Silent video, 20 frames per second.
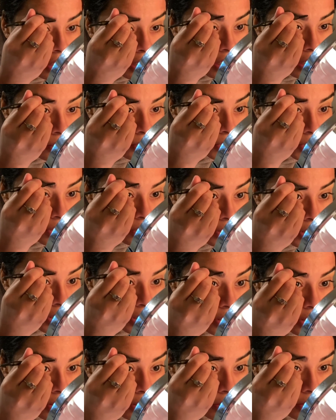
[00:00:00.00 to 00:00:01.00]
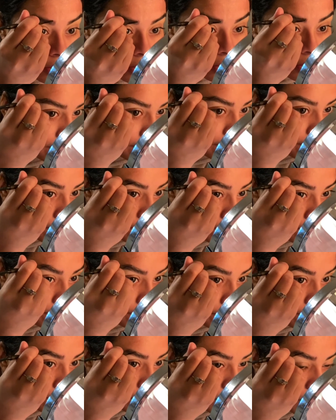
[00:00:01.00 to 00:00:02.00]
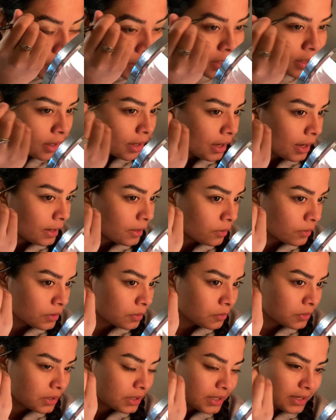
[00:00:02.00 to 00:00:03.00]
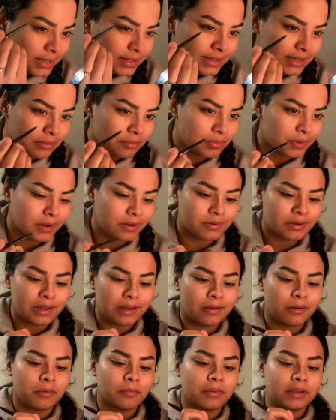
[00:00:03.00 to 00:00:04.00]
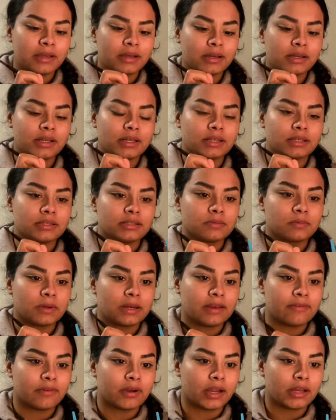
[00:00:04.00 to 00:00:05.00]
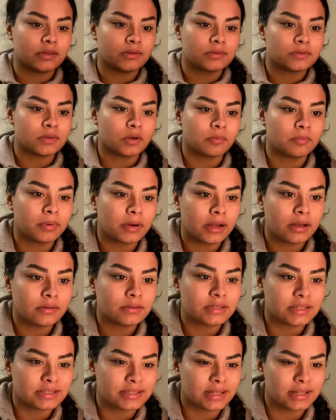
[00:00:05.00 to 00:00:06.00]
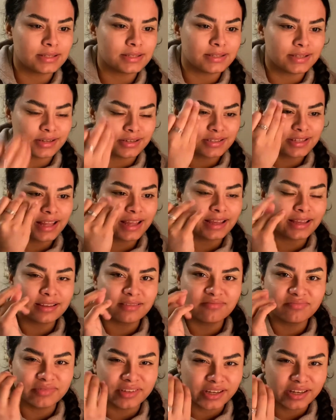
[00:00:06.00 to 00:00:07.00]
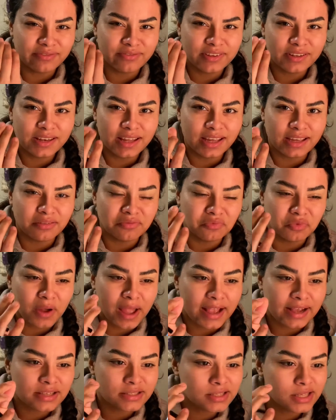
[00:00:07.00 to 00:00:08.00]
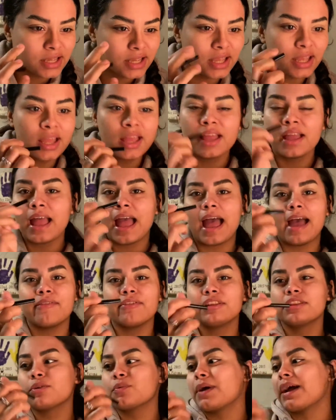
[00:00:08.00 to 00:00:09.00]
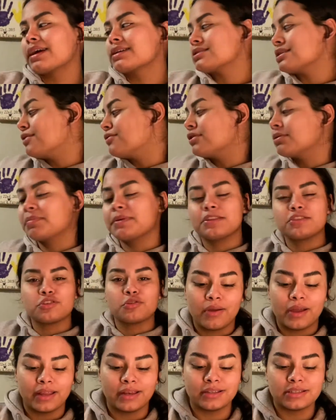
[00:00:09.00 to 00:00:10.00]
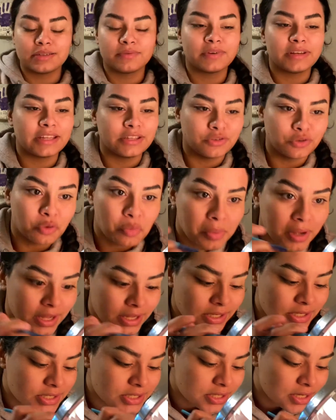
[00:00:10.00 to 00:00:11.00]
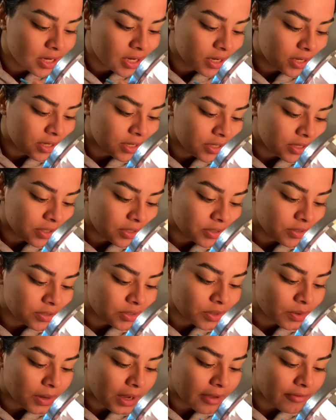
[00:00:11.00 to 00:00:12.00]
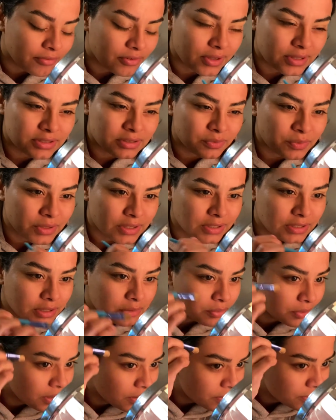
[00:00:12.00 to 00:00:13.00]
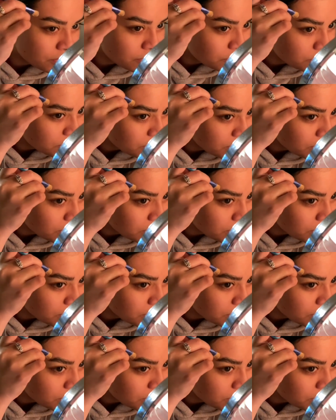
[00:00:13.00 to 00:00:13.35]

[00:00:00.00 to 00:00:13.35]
I'm sorry, girl. I low-key want to get a dip brow now, because whenever I do soap brows, since there's like, they feel like waxy, having the wax of the pencil, it doesn't really do much. So I feel as if with a dip brow it'll do